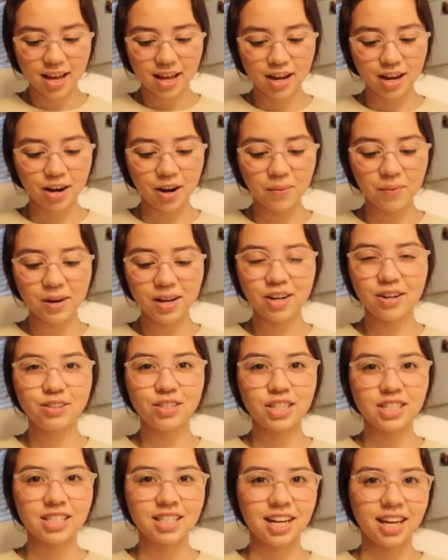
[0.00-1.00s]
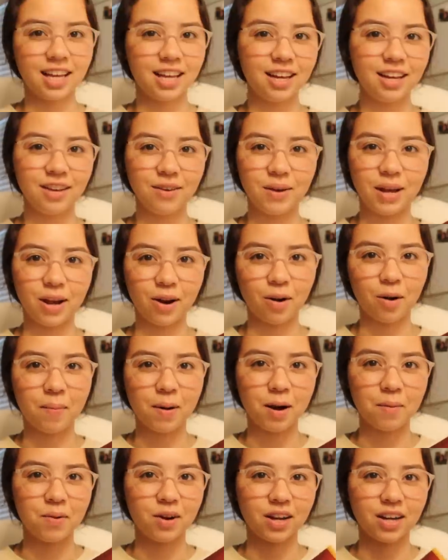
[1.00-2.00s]
You know when you just like, you hear
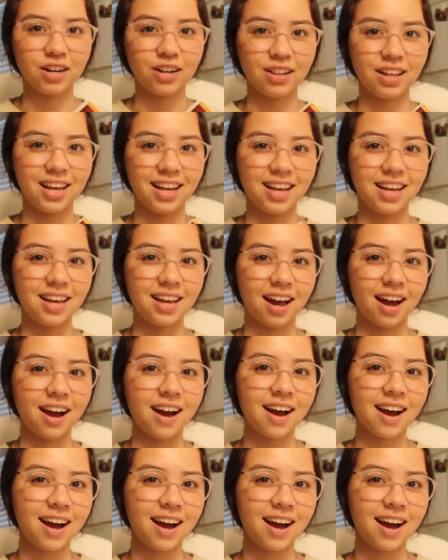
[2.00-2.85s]
about a book and you're like, yeah,